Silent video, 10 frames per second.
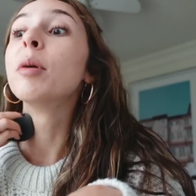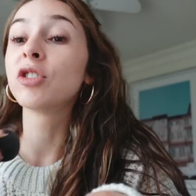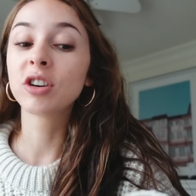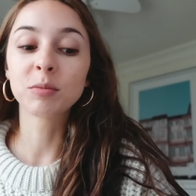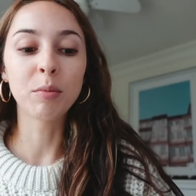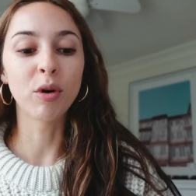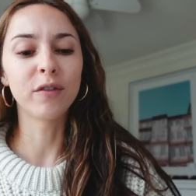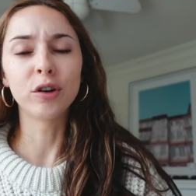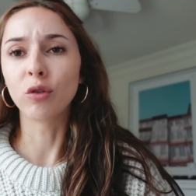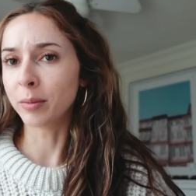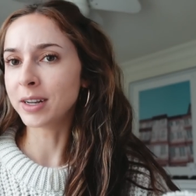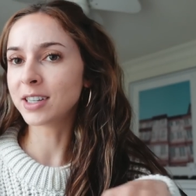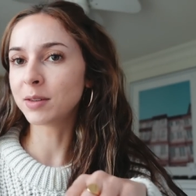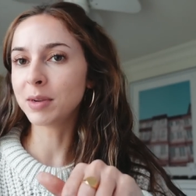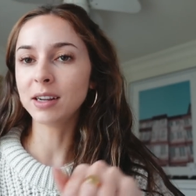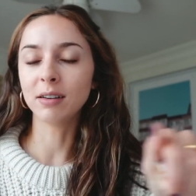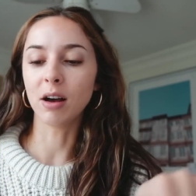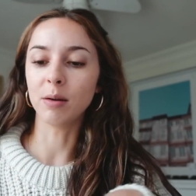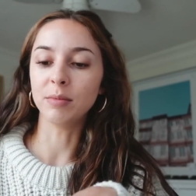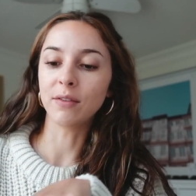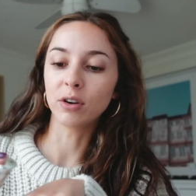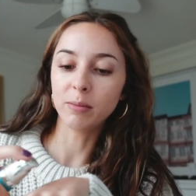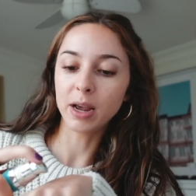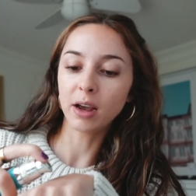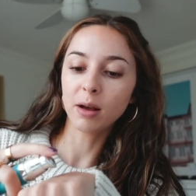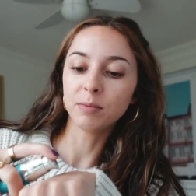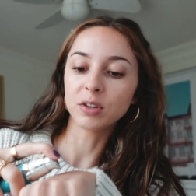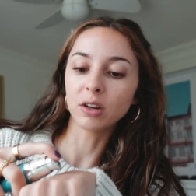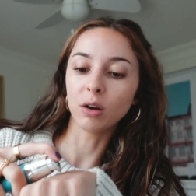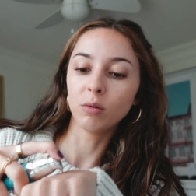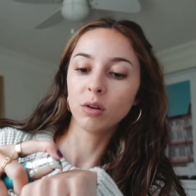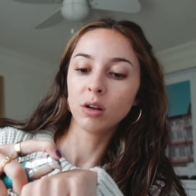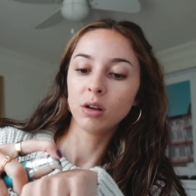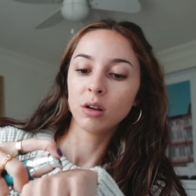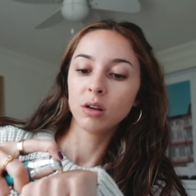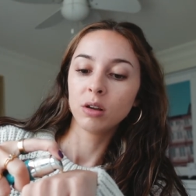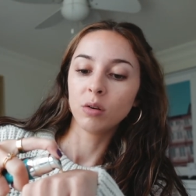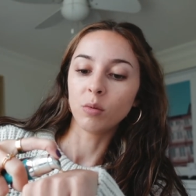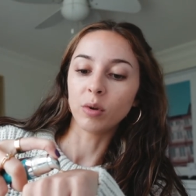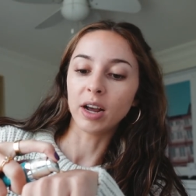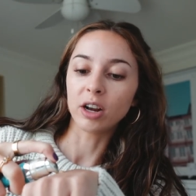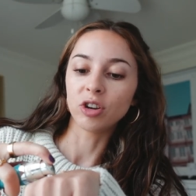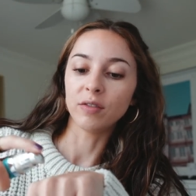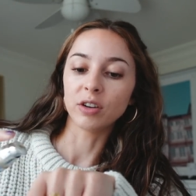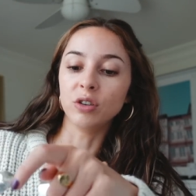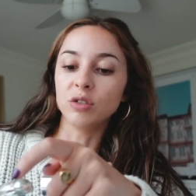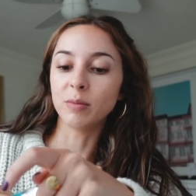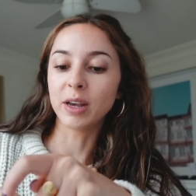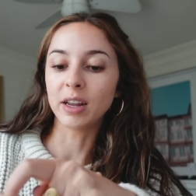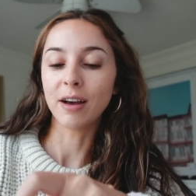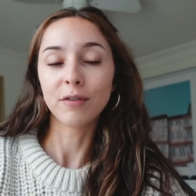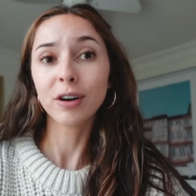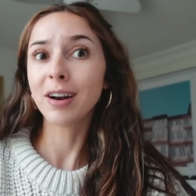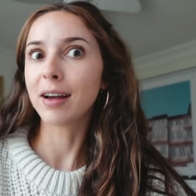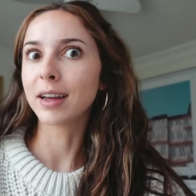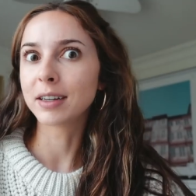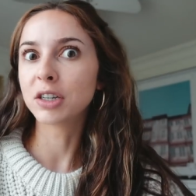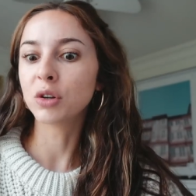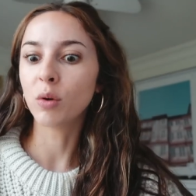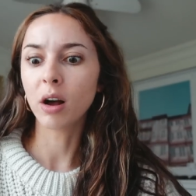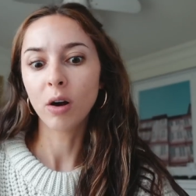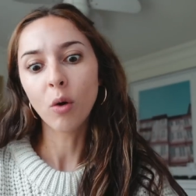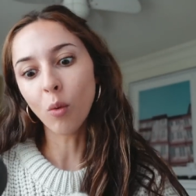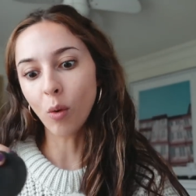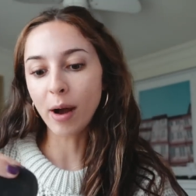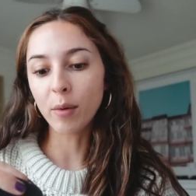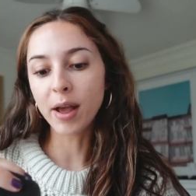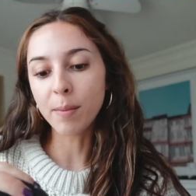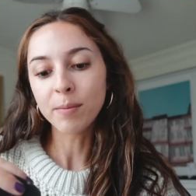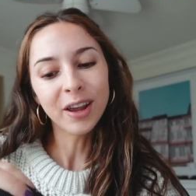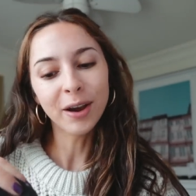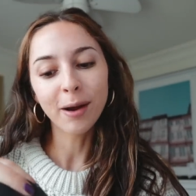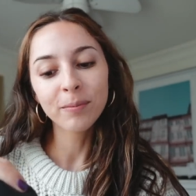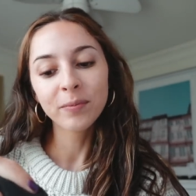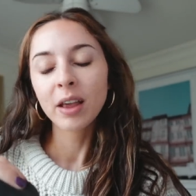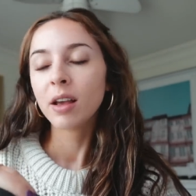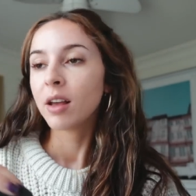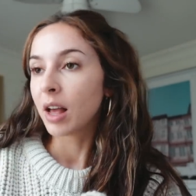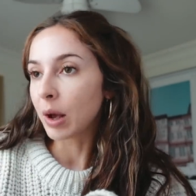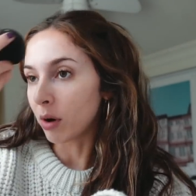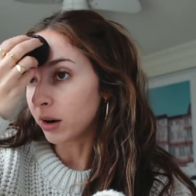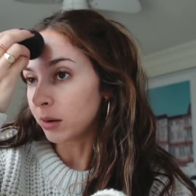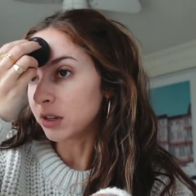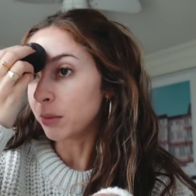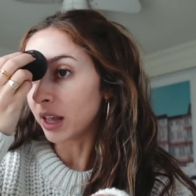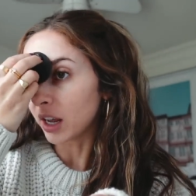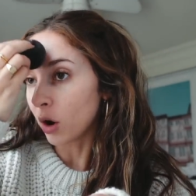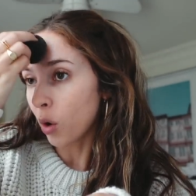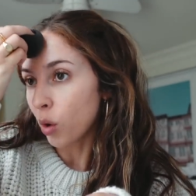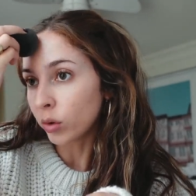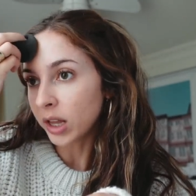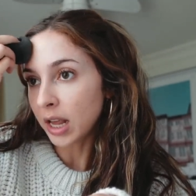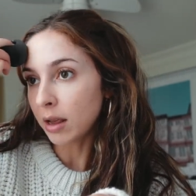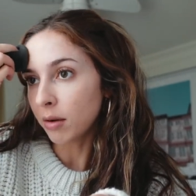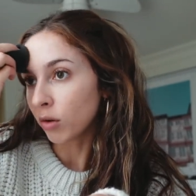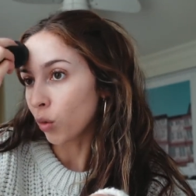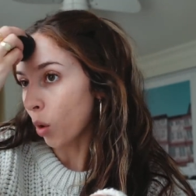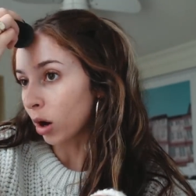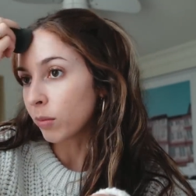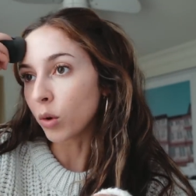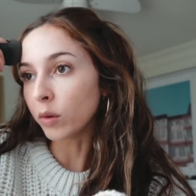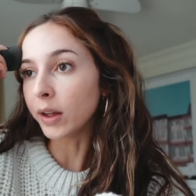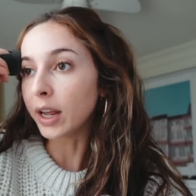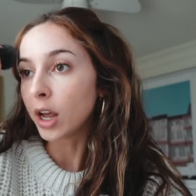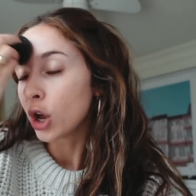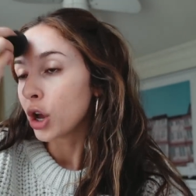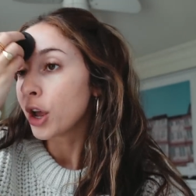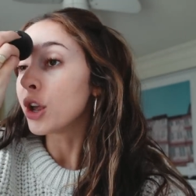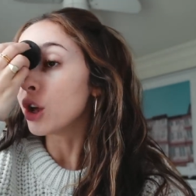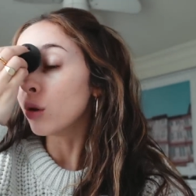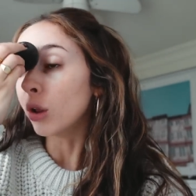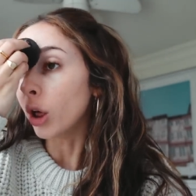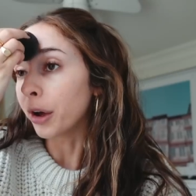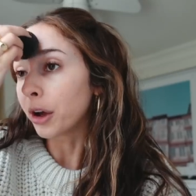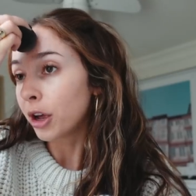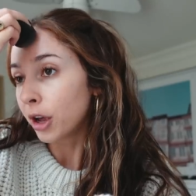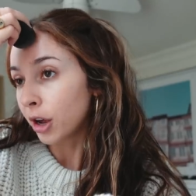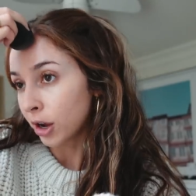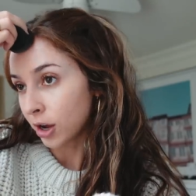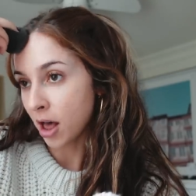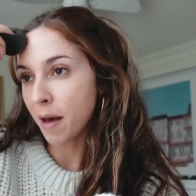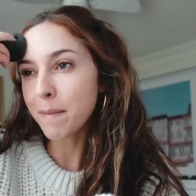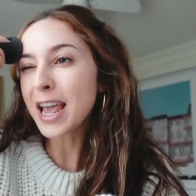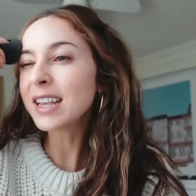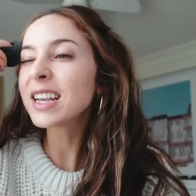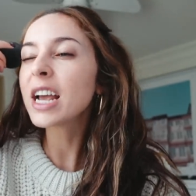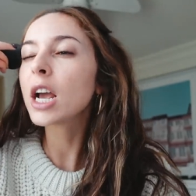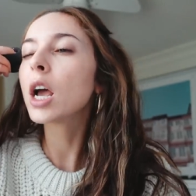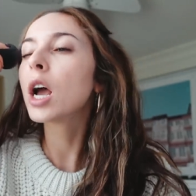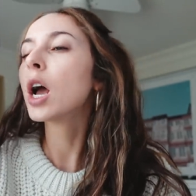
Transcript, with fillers: Especially because my boyfriend normally sees me um, never in makeup. So when I actually have an excuse to make an effort, I like to uh, wow him, you know? I want him to be like, holy guacamole, you look amazing.